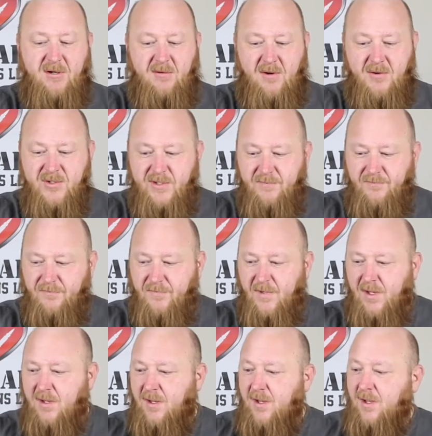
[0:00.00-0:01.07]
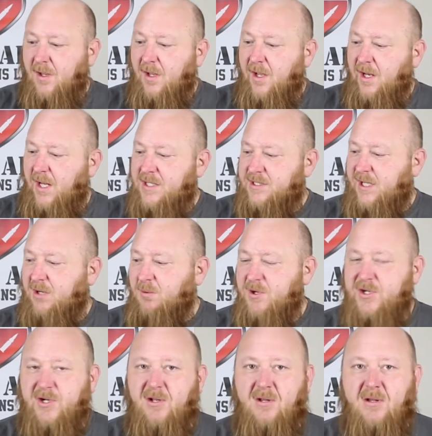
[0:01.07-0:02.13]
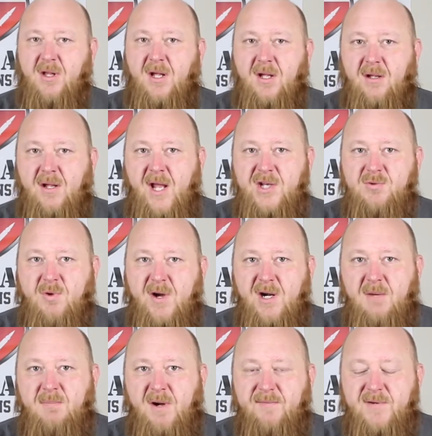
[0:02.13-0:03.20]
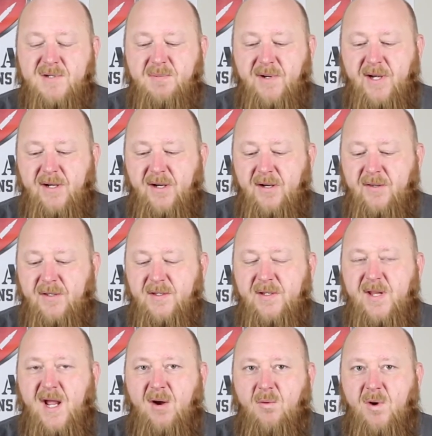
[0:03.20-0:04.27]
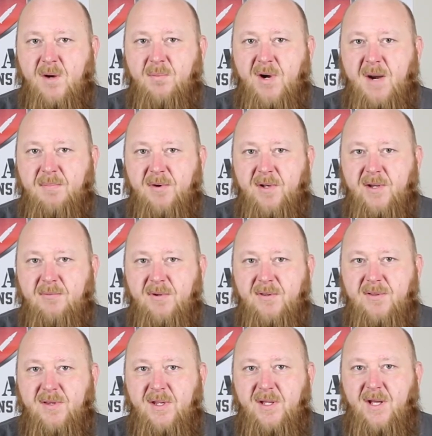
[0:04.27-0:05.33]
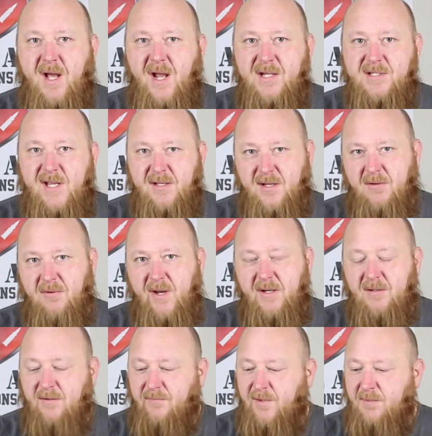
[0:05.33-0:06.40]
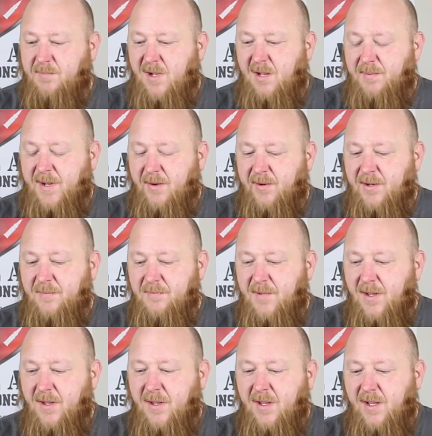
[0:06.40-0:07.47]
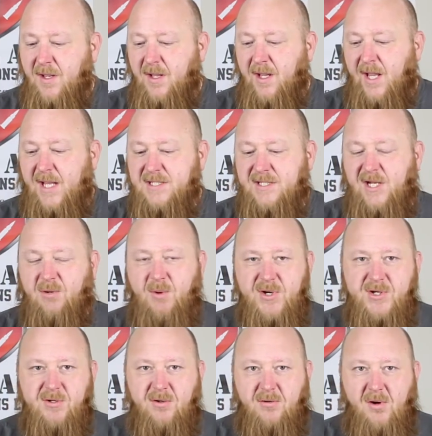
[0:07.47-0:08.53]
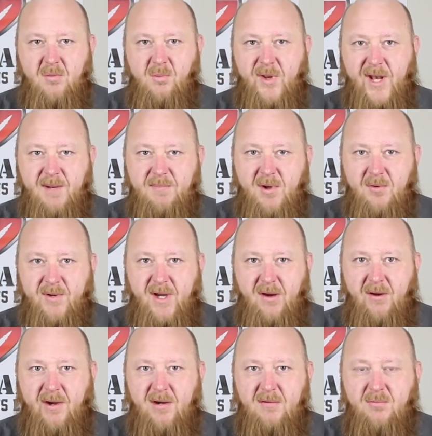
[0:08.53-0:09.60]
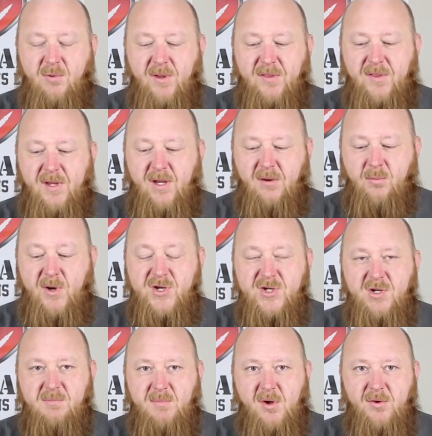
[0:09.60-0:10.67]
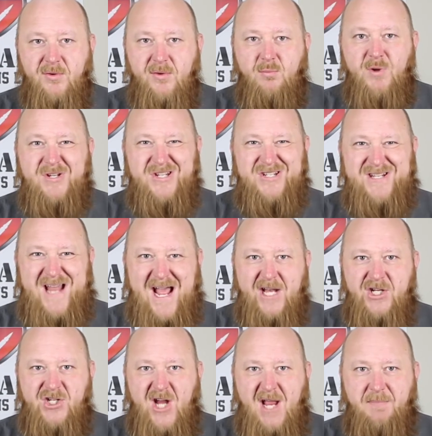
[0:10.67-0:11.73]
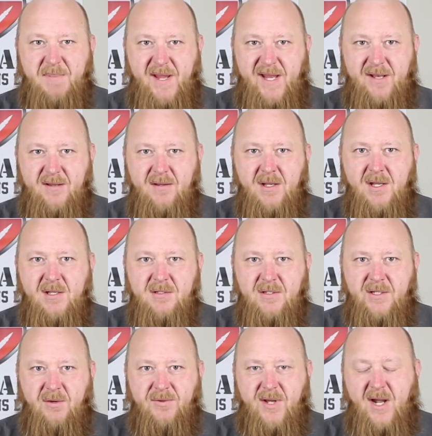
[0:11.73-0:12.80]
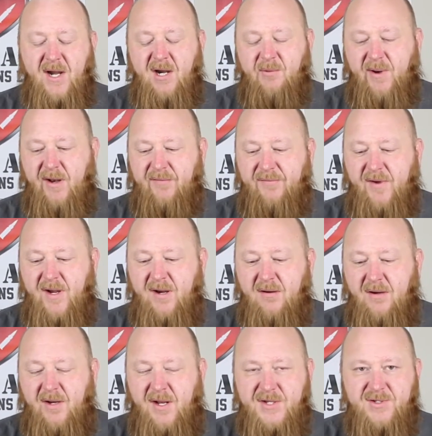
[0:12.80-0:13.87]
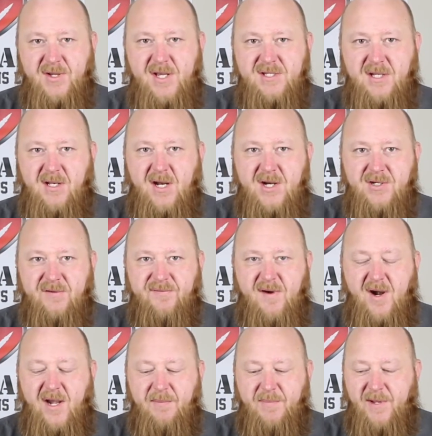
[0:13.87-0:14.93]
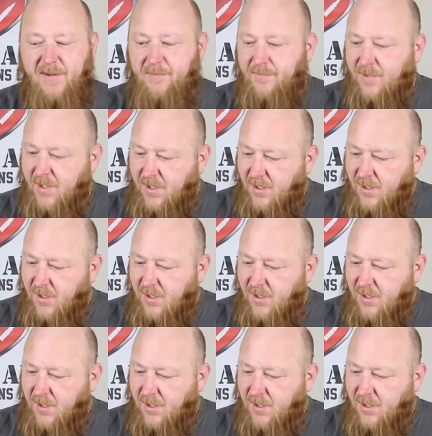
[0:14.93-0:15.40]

and corrosion. It has the original Edgewater buffer spring in here that did not work properly with the high cyclic rate of the ball powder. It has the original chrome-plated bolt carrier with the original bolt, which is not shot-peened, to deal with the higher rate of fire, and it also has a larger firing pin.